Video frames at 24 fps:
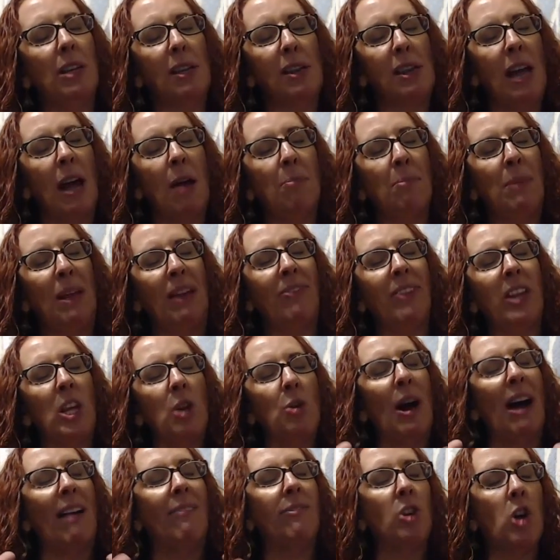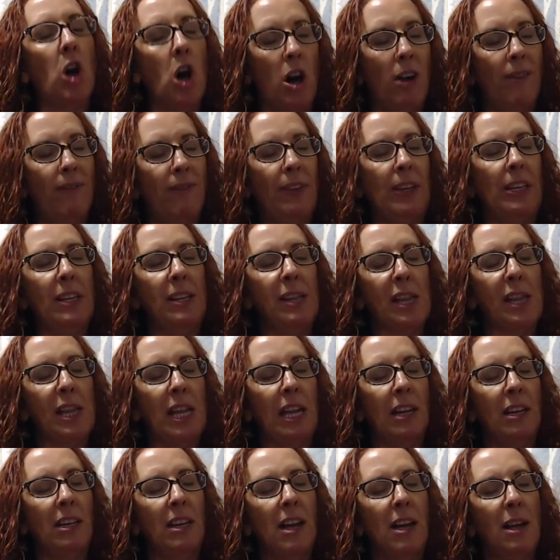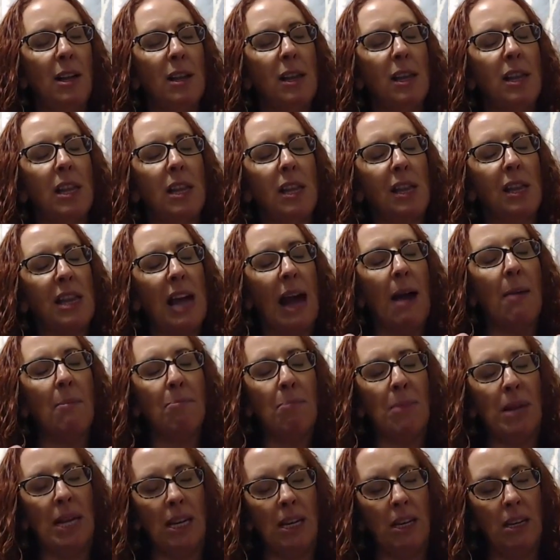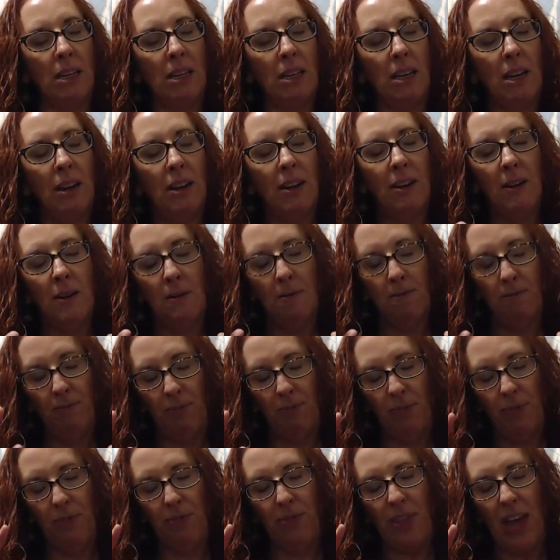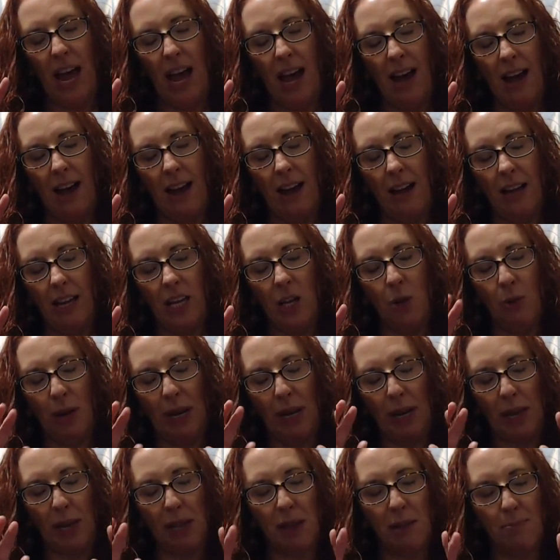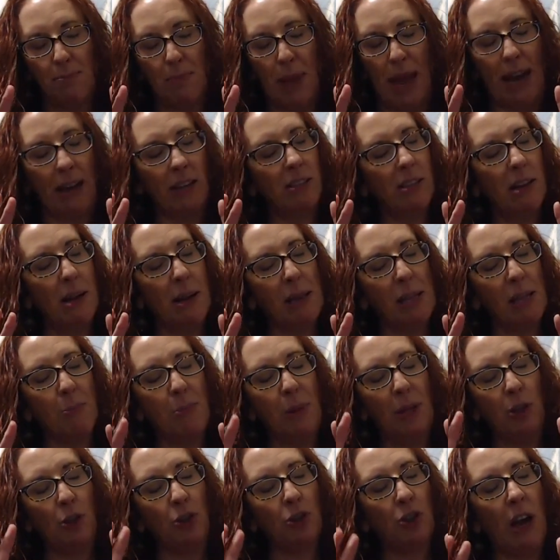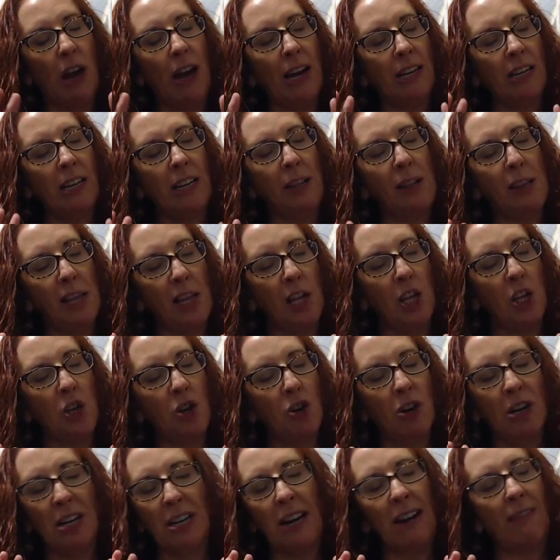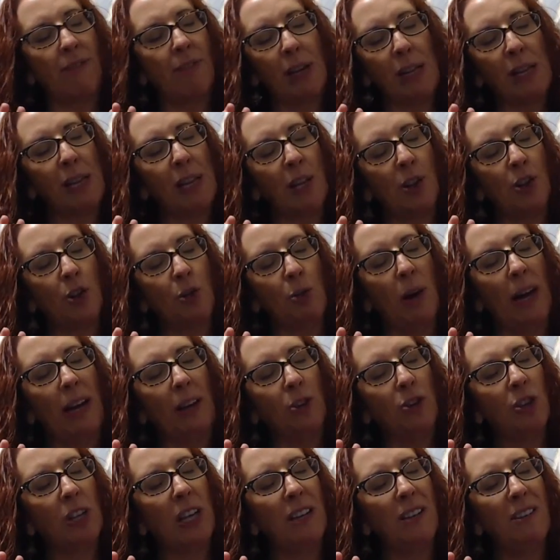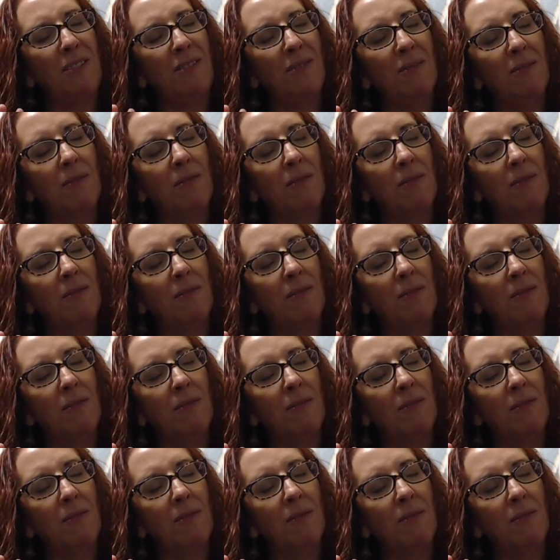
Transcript: Does that mean that you have confidence in us? Does that mean that you expect us to be shy and insecure in every situation?